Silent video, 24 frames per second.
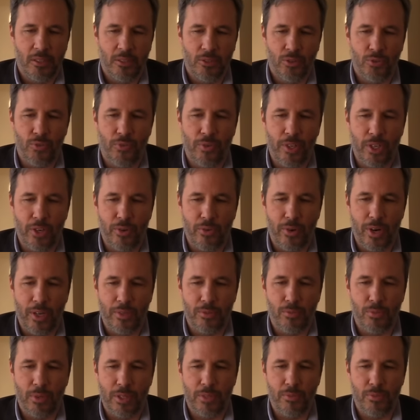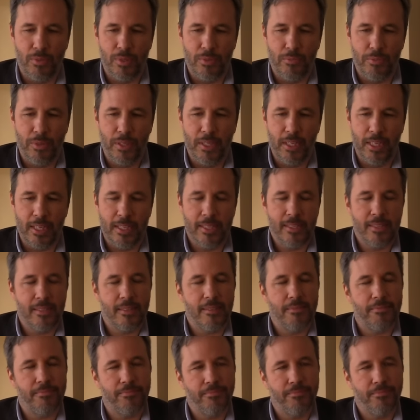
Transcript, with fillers: to figure out what will be next.